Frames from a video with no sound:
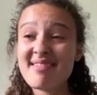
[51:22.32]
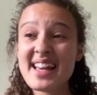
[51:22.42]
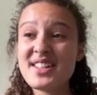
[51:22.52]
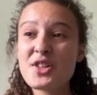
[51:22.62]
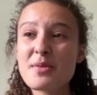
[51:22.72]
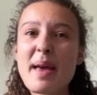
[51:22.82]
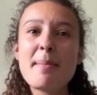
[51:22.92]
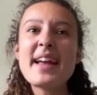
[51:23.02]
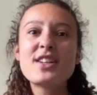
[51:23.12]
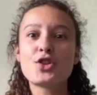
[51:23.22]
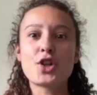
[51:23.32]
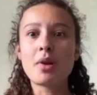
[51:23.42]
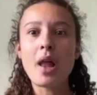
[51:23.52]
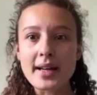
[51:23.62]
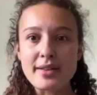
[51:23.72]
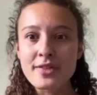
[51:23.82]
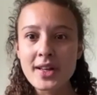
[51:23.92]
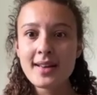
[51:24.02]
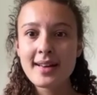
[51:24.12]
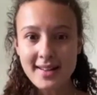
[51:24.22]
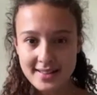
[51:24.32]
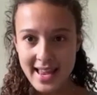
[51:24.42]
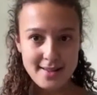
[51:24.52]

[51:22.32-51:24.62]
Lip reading: it makes the show live because it is